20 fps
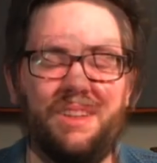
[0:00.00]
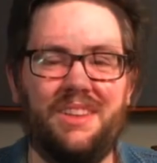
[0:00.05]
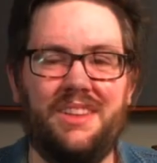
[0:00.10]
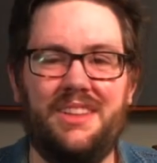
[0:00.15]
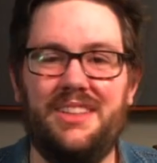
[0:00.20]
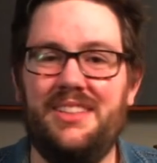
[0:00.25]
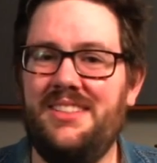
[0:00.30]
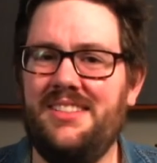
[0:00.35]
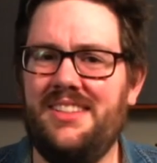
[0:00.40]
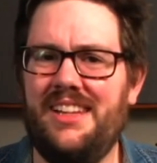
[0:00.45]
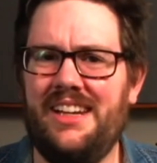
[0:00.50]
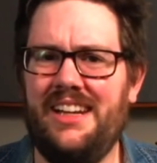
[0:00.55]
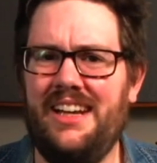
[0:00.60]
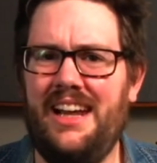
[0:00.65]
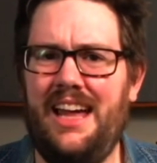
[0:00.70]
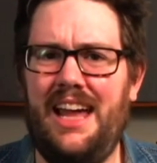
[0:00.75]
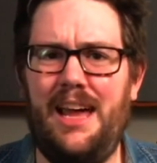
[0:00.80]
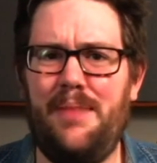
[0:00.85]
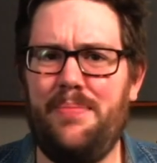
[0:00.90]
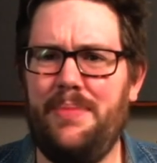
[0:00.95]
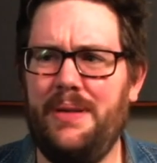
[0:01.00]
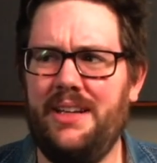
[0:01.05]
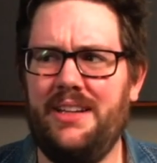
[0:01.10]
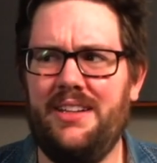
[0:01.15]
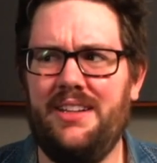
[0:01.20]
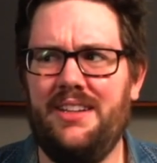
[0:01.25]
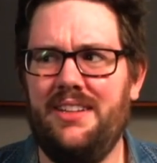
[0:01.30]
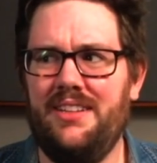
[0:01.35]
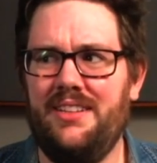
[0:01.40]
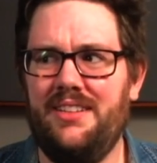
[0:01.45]
This is like an epic
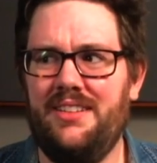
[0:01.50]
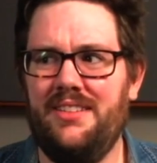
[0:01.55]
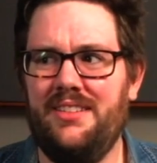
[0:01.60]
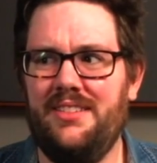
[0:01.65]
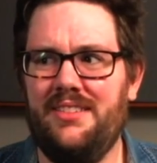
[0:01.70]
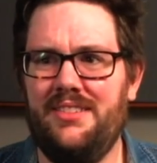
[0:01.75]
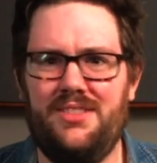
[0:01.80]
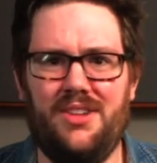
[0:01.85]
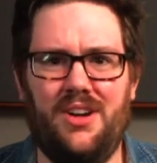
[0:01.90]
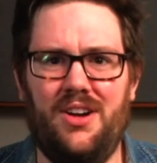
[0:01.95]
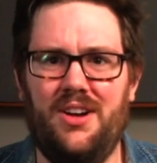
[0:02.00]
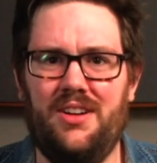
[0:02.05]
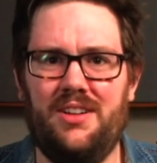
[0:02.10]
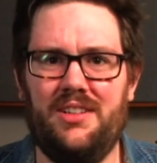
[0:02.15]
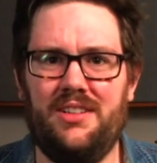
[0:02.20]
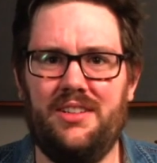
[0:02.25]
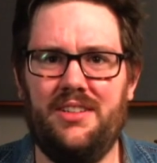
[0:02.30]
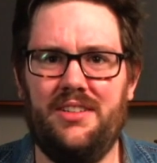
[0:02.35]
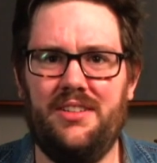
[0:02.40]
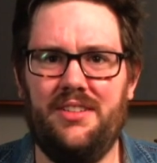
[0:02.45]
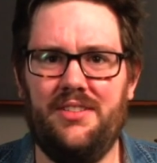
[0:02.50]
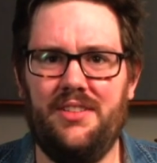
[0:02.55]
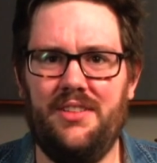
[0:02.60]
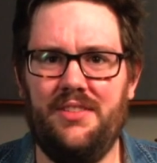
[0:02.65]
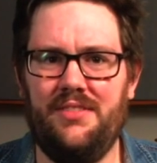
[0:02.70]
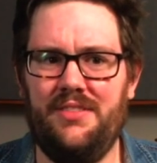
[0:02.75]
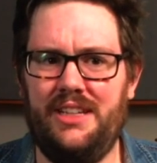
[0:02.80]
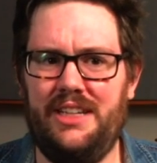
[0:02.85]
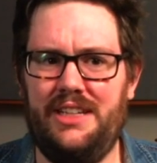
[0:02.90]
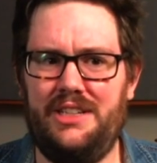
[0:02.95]
song
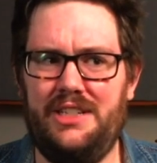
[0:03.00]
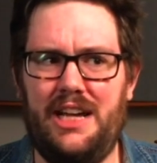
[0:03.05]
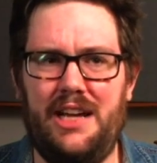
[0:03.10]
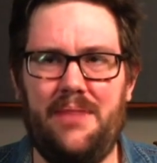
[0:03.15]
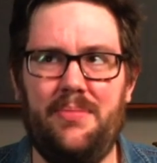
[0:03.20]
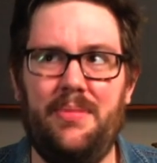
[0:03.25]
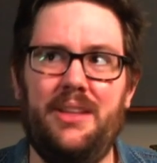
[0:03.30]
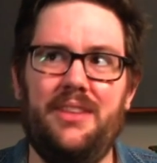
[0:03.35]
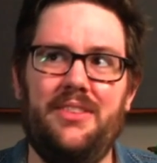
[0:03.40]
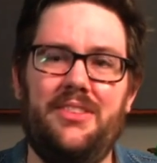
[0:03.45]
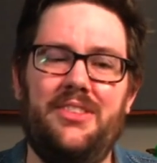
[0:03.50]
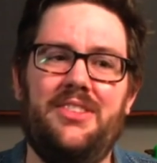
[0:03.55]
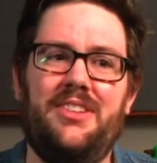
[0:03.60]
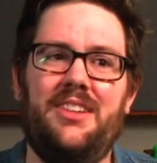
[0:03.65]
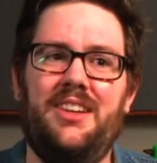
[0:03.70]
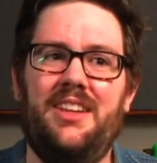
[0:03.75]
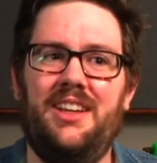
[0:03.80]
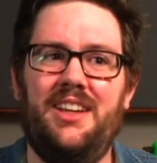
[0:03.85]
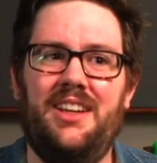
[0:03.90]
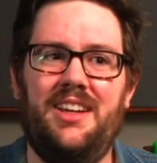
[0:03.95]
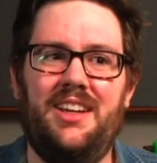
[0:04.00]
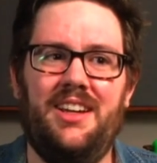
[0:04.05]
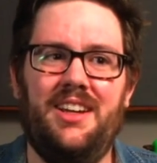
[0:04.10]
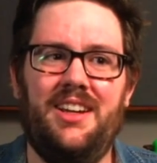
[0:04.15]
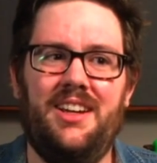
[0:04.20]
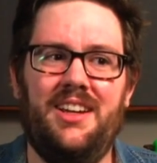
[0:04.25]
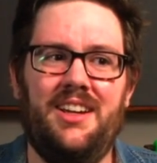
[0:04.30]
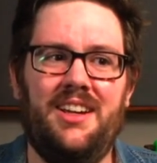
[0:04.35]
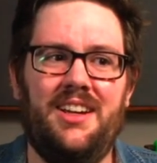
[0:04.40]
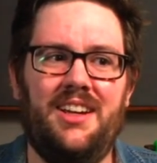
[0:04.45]
of Lee Chapman's.
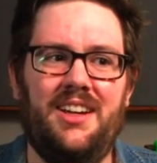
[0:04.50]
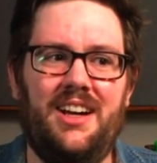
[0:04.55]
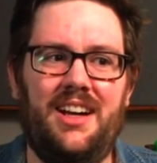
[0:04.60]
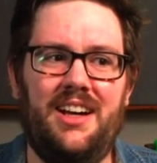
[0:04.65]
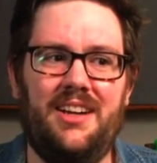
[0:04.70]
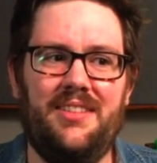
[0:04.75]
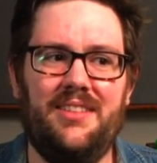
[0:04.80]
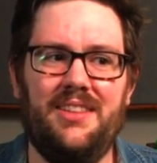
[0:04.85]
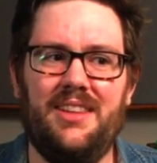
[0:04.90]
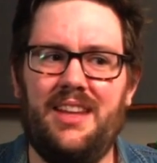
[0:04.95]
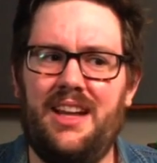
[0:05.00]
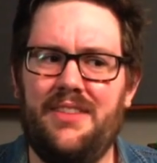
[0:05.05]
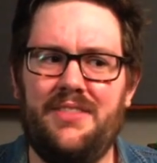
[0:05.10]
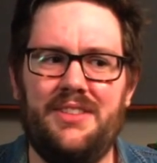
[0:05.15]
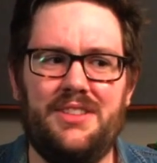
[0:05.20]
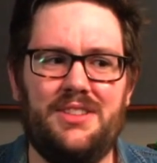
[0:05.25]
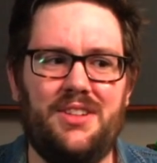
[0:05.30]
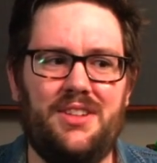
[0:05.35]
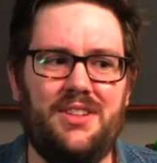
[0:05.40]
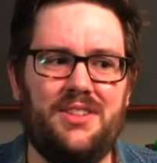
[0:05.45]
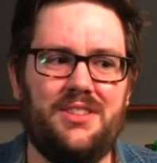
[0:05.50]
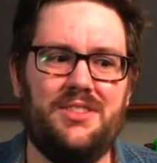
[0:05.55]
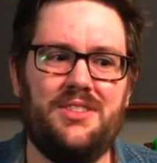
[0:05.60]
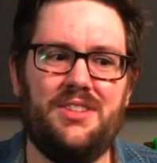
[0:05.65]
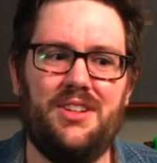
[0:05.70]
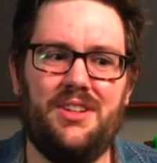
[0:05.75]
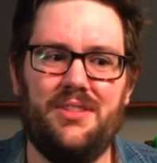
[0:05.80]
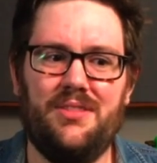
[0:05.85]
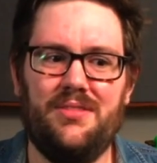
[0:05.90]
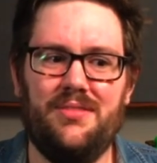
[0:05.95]
A lot of his songs
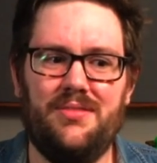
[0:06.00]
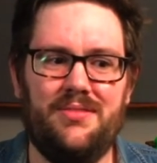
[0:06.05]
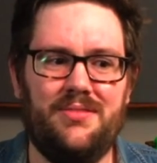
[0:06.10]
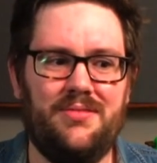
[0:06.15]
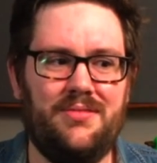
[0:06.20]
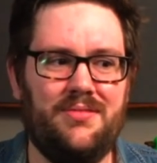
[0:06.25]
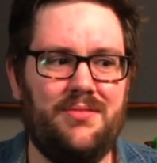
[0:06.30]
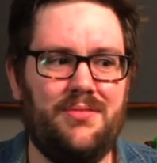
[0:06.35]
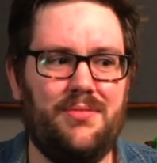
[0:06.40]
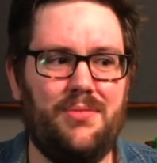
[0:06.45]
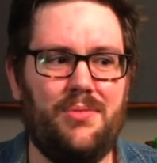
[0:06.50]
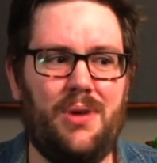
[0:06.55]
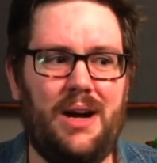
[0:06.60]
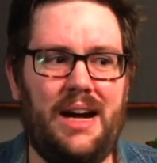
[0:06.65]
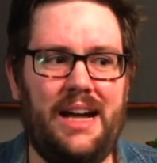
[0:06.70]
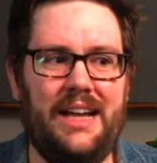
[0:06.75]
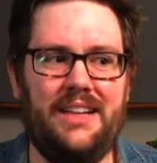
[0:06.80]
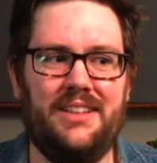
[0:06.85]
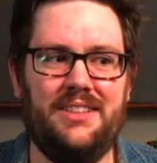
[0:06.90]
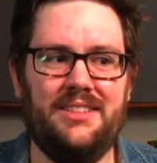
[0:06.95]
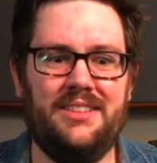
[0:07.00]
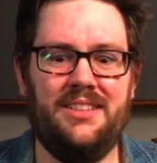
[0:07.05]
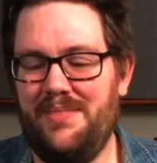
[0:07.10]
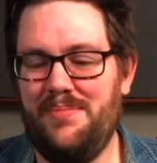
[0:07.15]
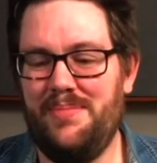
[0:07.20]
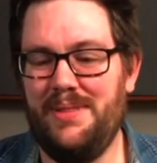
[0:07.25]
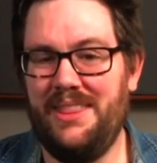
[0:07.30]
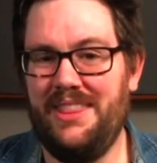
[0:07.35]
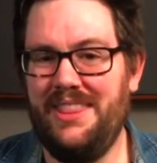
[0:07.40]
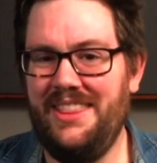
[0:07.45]
are wild,
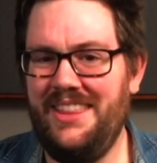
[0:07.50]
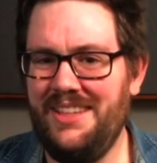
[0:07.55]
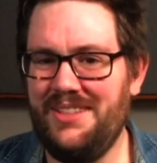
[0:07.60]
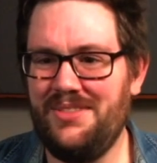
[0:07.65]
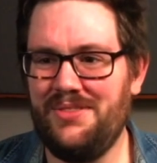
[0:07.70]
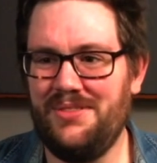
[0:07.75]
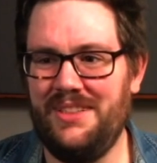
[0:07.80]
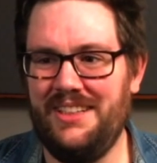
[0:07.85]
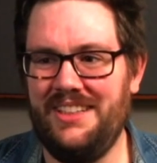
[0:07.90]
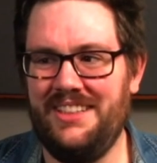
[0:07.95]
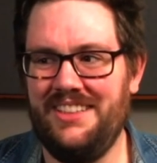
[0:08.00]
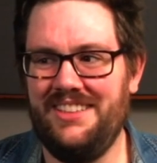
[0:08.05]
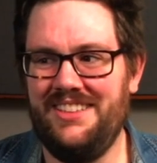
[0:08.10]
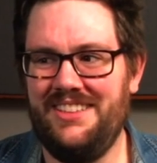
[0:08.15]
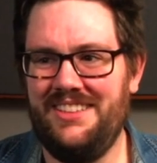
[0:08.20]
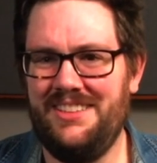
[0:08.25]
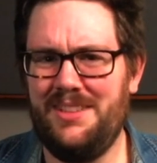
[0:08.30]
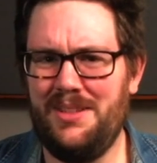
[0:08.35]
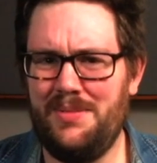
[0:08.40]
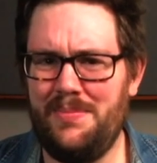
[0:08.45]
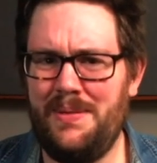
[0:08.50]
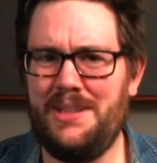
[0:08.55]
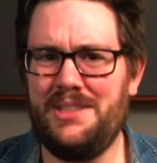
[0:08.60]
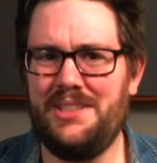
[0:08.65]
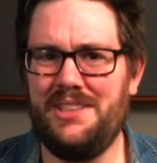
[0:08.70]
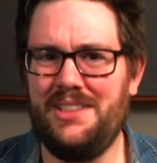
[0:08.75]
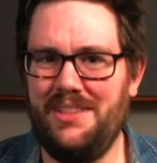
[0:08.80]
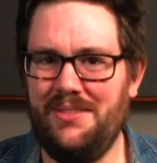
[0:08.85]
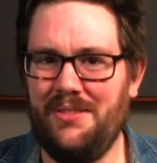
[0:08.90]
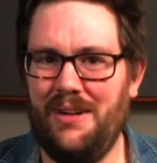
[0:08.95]
but this one is
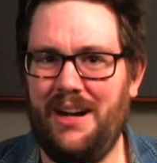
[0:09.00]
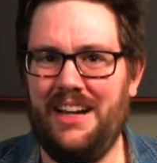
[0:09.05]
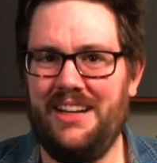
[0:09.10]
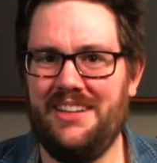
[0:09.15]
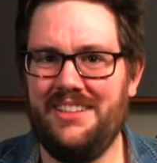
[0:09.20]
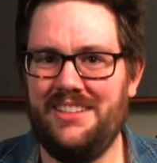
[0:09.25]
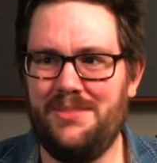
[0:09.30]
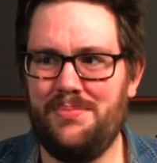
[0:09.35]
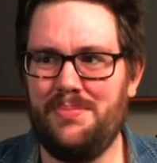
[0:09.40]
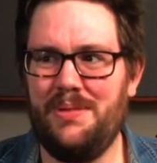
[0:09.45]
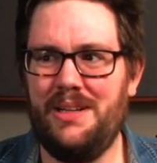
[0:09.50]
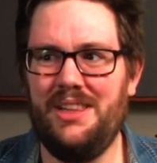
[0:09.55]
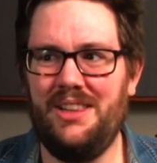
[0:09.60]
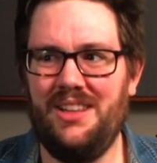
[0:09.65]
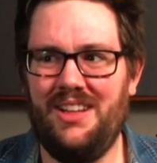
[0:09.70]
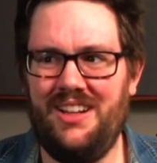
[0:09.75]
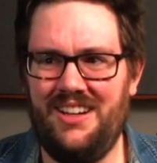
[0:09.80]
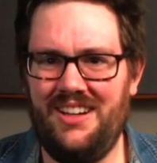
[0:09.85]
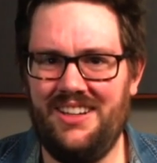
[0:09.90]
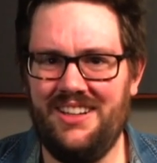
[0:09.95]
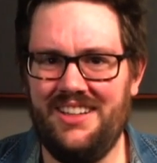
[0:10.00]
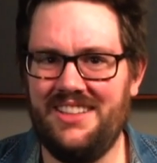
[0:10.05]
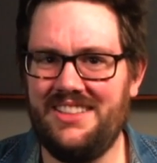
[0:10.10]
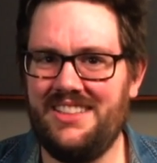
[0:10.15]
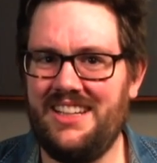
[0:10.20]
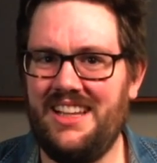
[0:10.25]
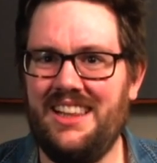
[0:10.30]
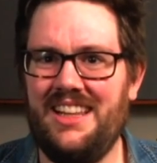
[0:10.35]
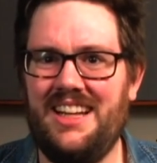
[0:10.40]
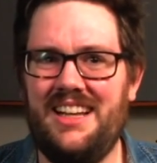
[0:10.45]
especially wild. It's pretty long, it's
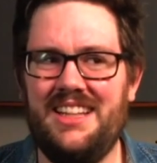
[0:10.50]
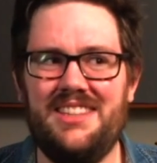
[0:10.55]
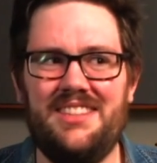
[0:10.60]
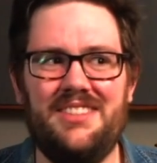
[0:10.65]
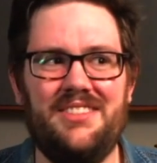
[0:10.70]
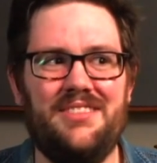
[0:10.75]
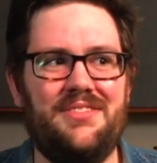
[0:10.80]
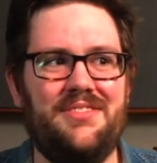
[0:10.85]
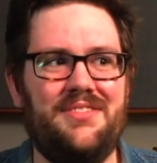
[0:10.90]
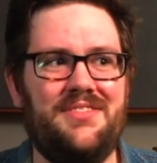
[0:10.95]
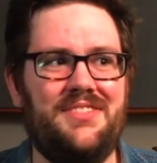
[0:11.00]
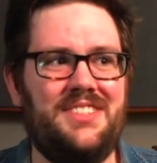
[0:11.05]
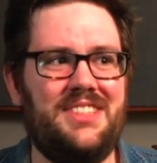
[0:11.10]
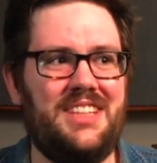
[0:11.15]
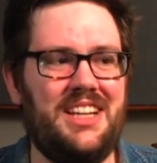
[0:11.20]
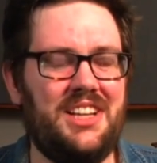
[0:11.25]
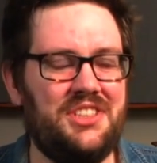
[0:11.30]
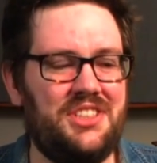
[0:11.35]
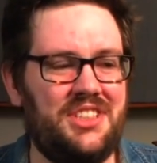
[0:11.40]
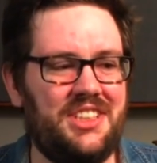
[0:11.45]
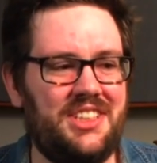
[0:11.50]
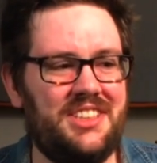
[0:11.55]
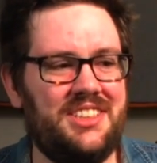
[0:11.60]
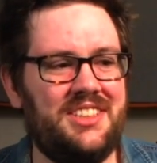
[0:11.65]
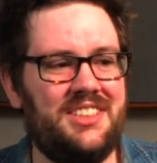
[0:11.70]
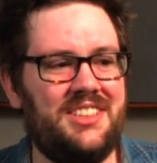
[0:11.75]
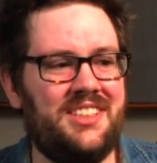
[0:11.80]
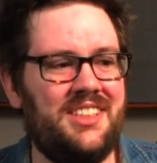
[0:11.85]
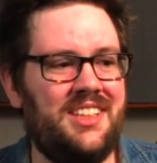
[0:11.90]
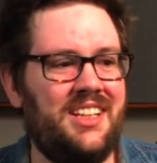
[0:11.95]
got lots of
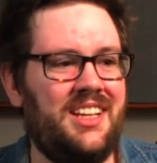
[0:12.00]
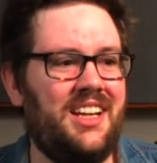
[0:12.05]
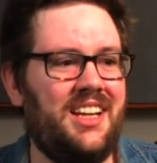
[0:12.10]
sections.